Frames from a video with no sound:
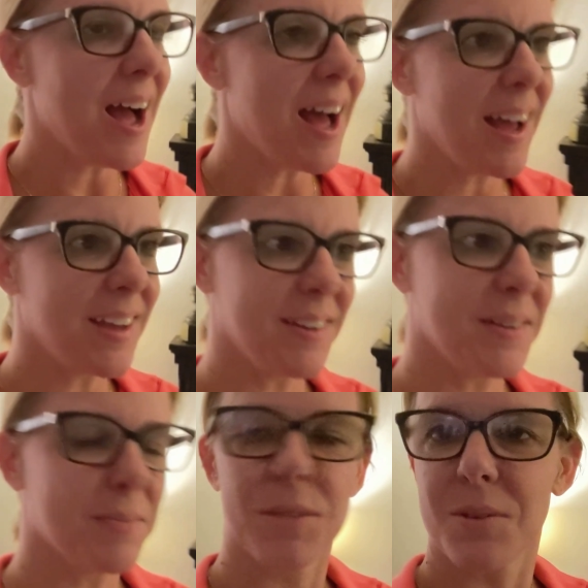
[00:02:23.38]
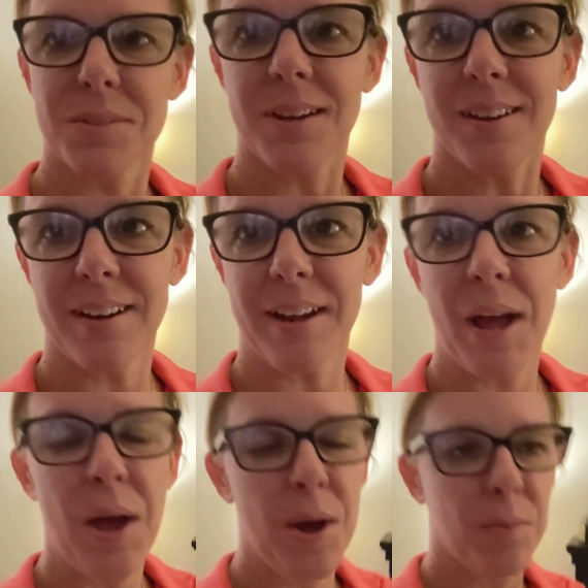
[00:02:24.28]
I am so
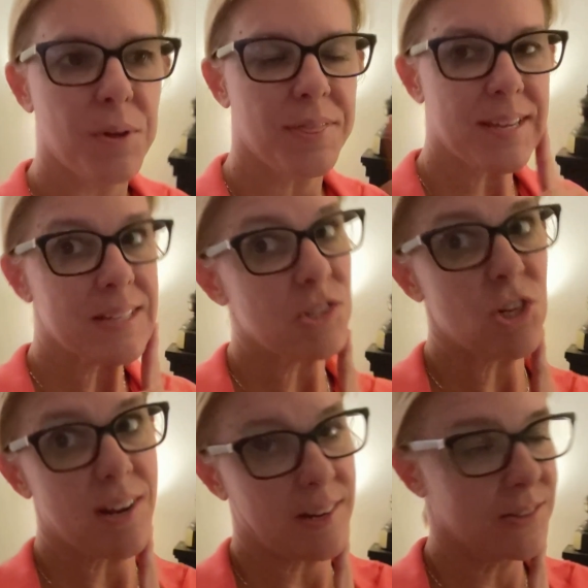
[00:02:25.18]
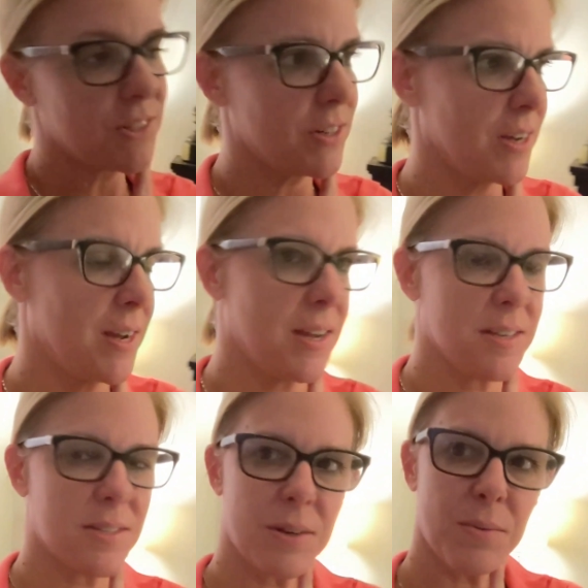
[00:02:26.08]
sorry. Well, things changed.
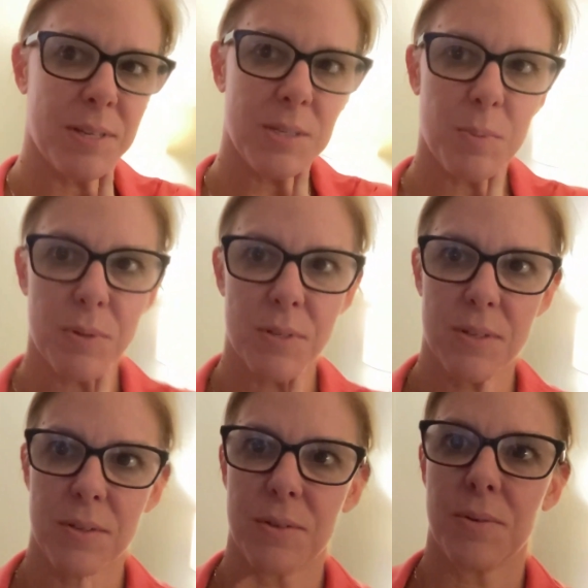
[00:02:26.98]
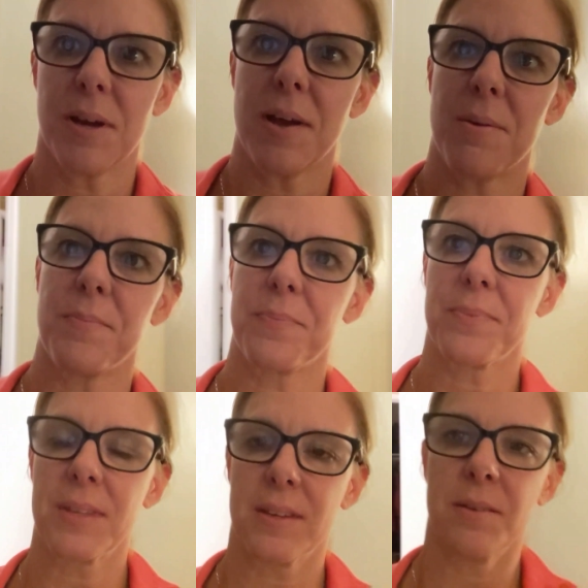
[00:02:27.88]
So I was supposed to
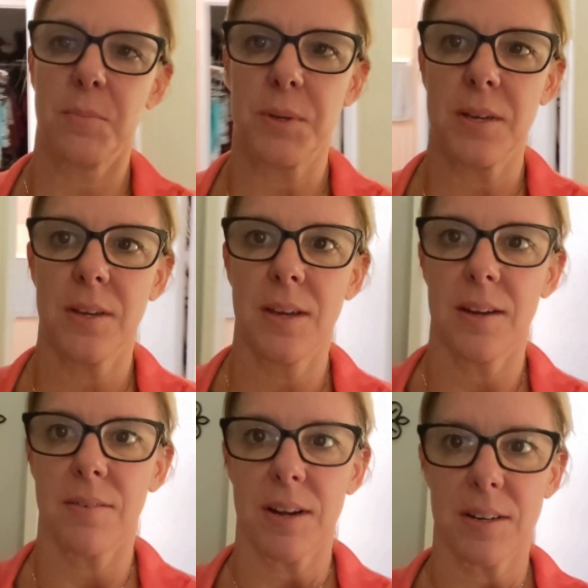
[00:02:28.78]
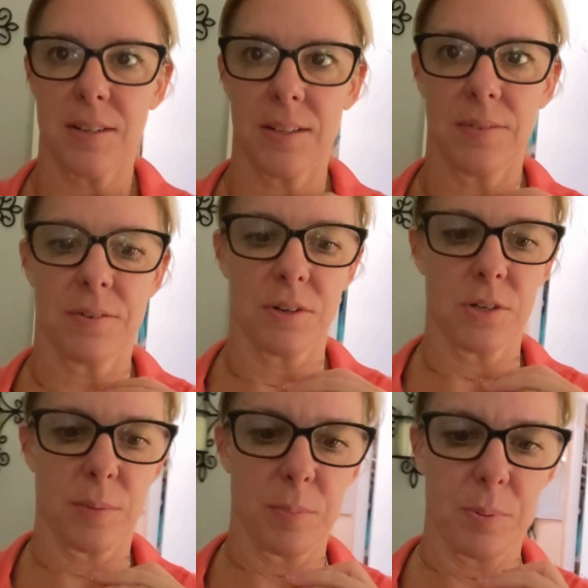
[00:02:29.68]
be getting ready to leave for a
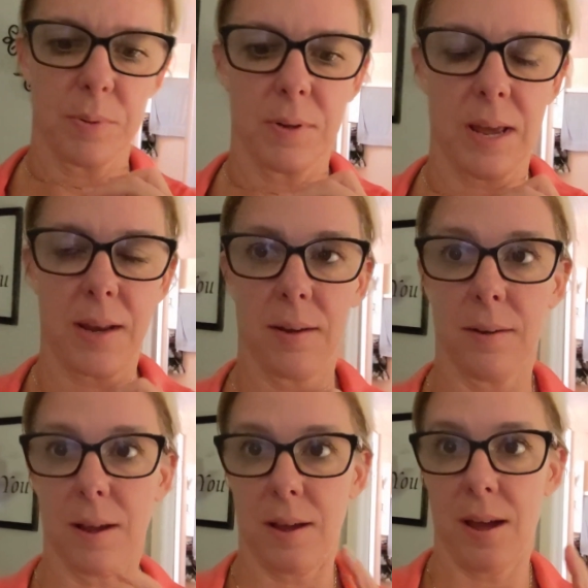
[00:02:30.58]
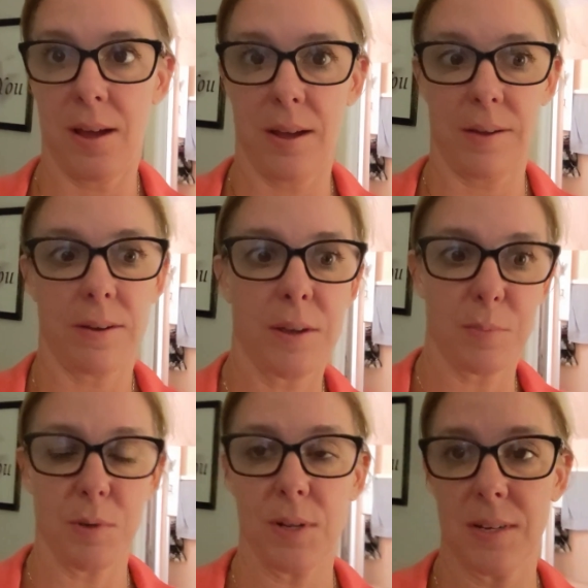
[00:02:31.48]
trip and
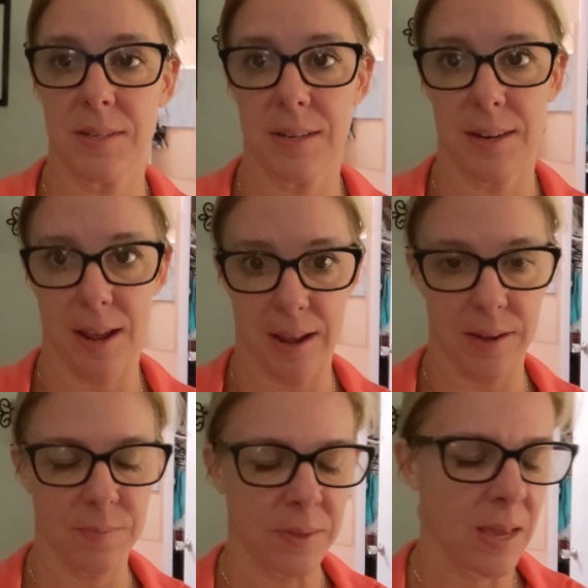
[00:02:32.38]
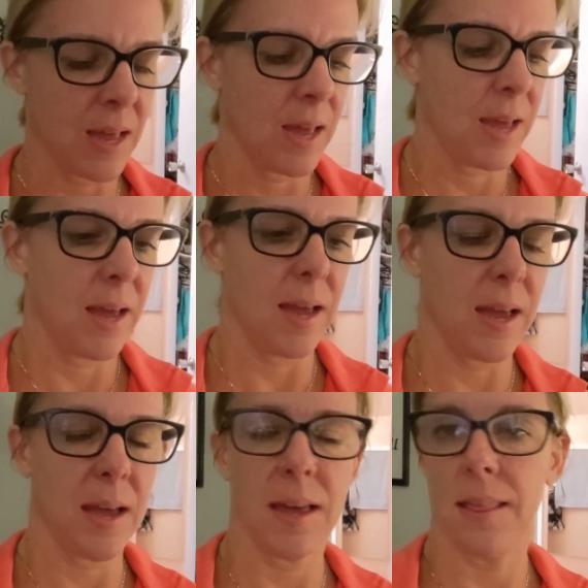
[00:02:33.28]
commuting today.
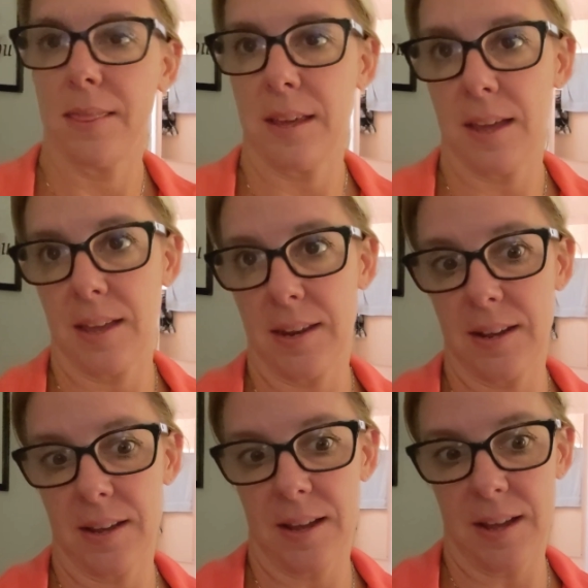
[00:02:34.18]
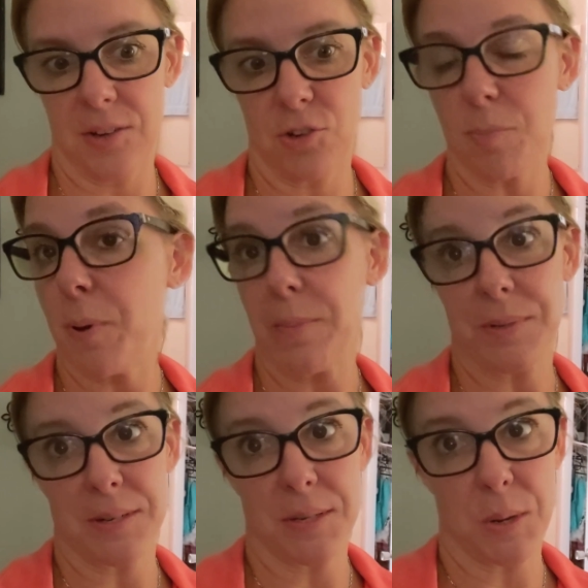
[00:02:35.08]
And then a trip
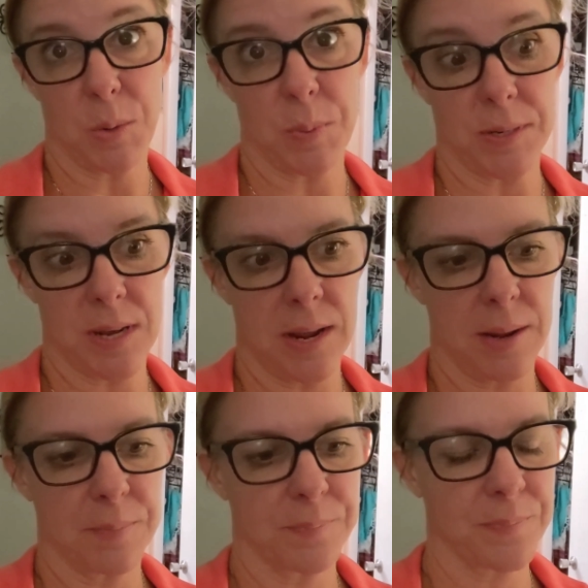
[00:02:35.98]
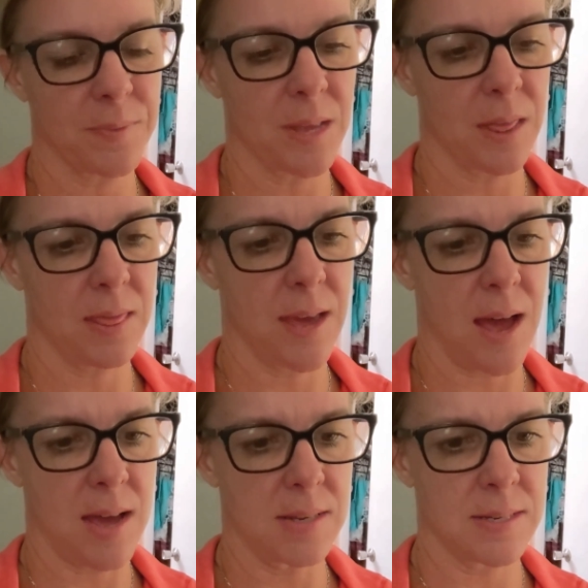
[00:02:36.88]
popped into open time
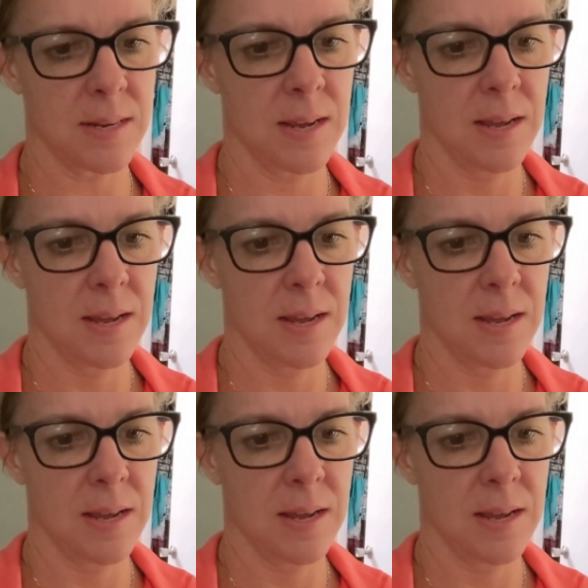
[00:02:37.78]
that